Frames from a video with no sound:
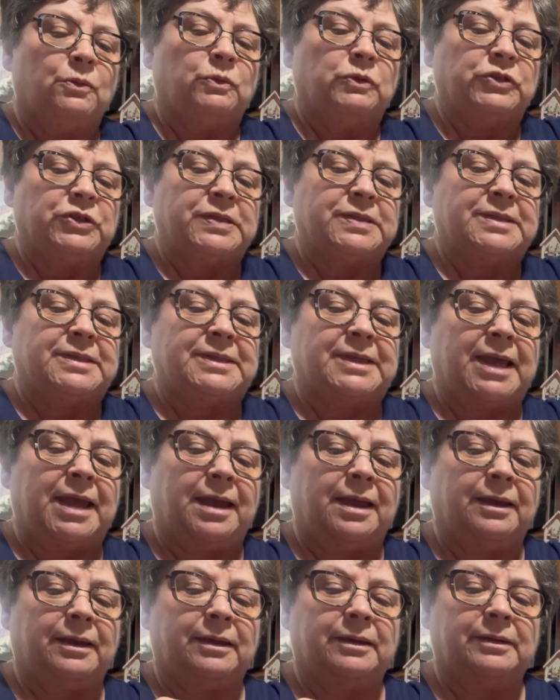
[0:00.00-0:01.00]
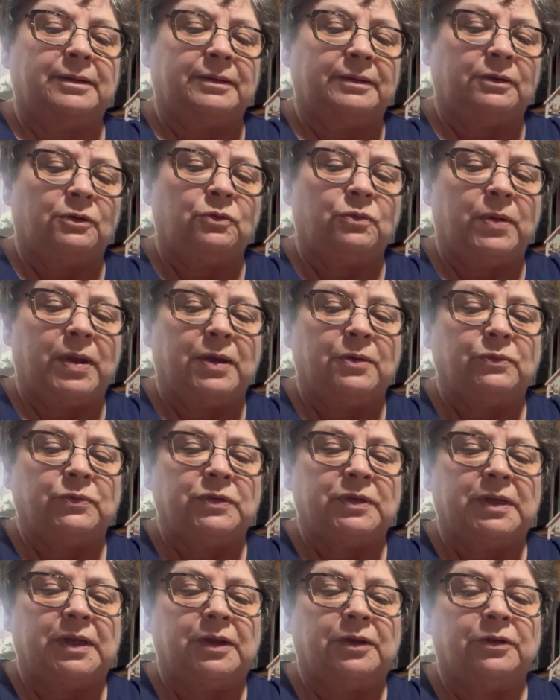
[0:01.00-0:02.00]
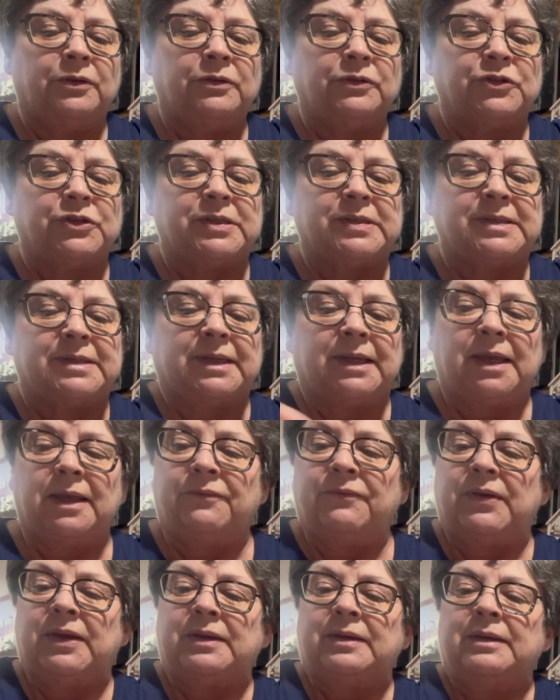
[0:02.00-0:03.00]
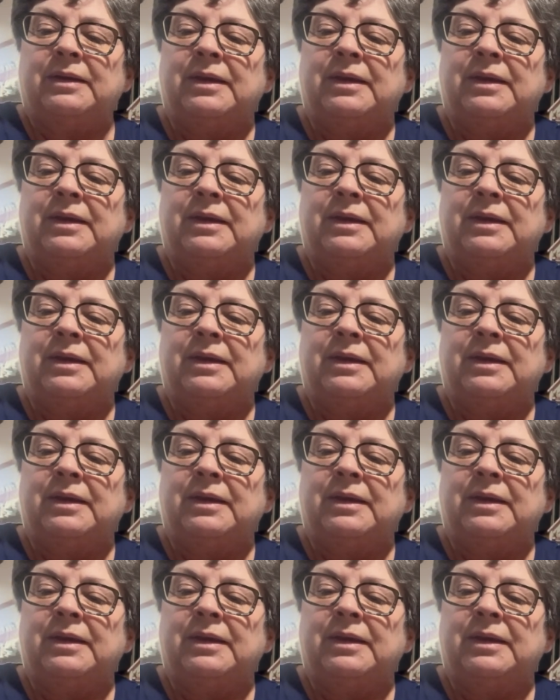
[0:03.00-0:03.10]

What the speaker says: Just tack it around here just to give it